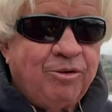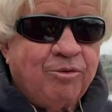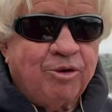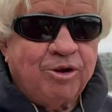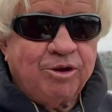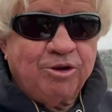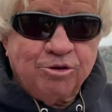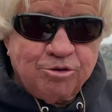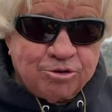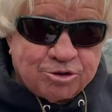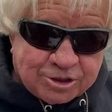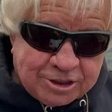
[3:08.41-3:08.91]

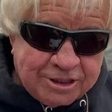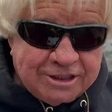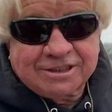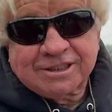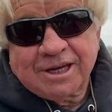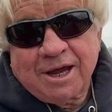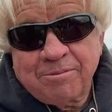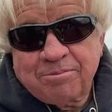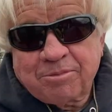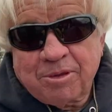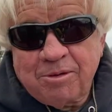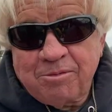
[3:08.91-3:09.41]
When you see
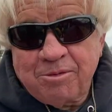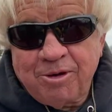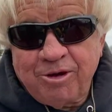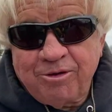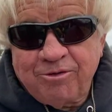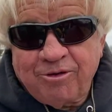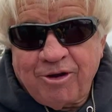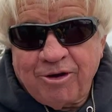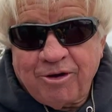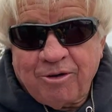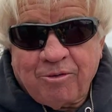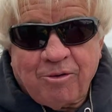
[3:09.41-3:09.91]
something
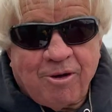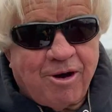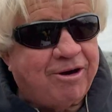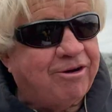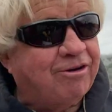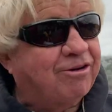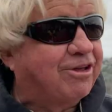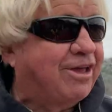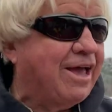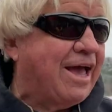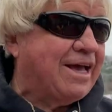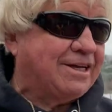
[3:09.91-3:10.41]
move on the
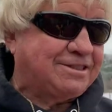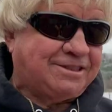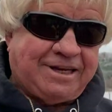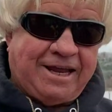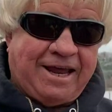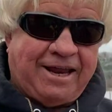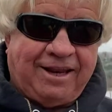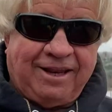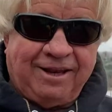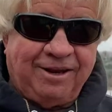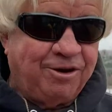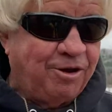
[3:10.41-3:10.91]
water, cast
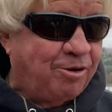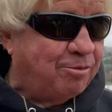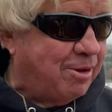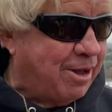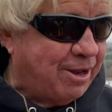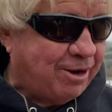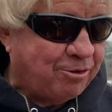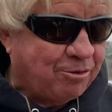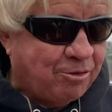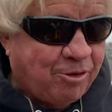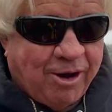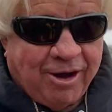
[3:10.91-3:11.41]
at it, no
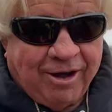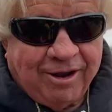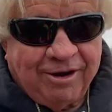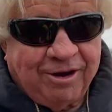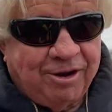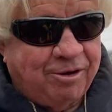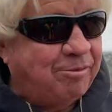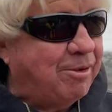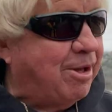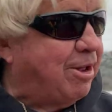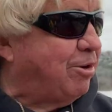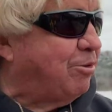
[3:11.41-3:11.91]
matter what,
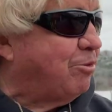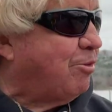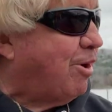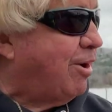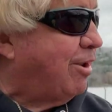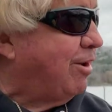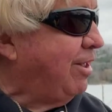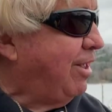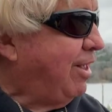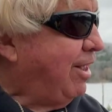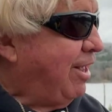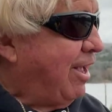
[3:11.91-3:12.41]
no matter
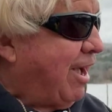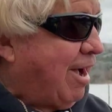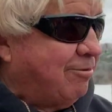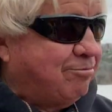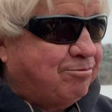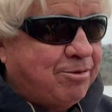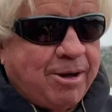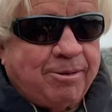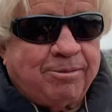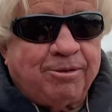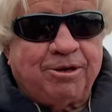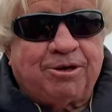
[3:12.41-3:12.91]
what.
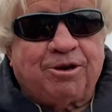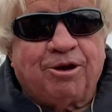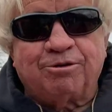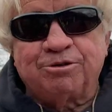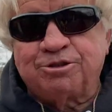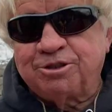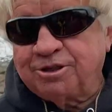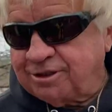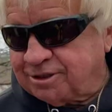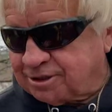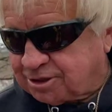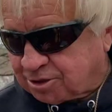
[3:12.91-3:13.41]
I've probably
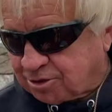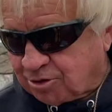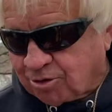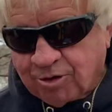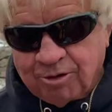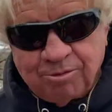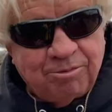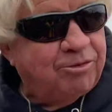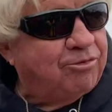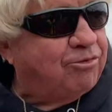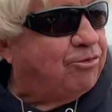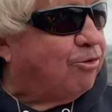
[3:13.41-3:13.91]
told you this
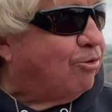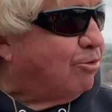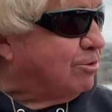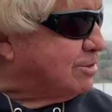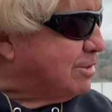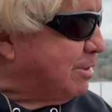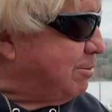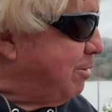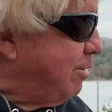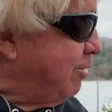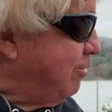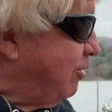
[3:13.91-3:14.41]
story before.
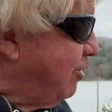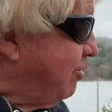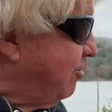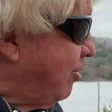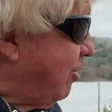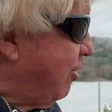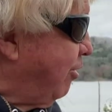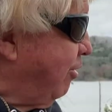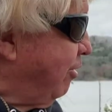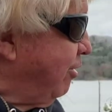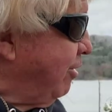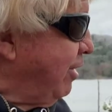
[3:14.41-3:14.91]
Some of you have
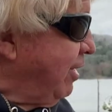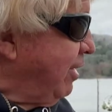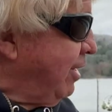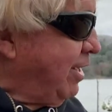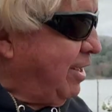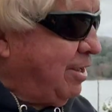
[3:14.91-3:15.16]
heard it.